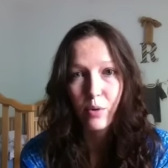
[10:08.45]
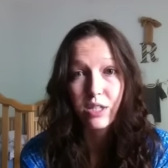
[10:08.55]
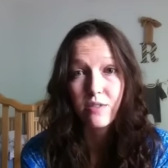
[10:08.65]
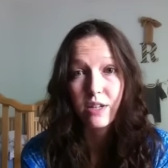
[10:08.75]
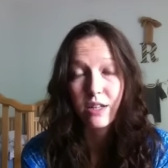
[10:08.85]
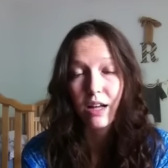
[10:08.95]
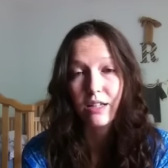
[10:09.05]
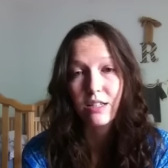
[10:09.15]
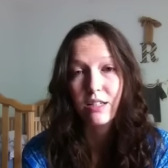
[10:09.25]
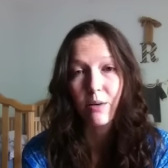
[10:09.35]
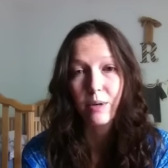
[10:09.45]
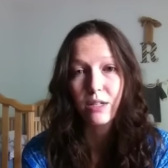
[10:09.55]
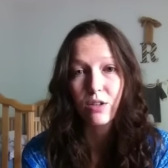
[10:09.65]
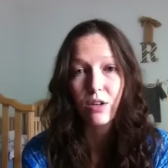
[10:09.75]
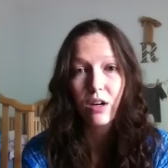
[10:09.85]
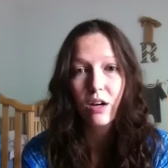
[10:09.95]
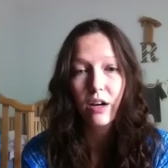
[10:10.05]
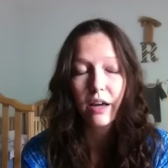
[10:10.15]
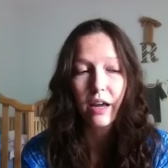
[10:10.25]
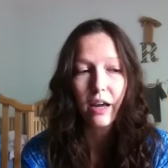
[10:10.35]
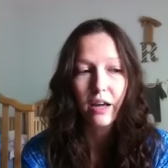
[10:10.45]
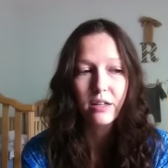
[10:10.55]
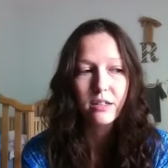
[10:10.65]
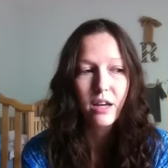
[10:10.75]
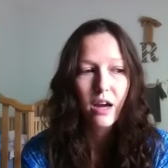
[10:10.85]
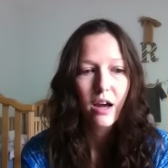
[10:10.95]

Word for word: breastfeeding classes that we took and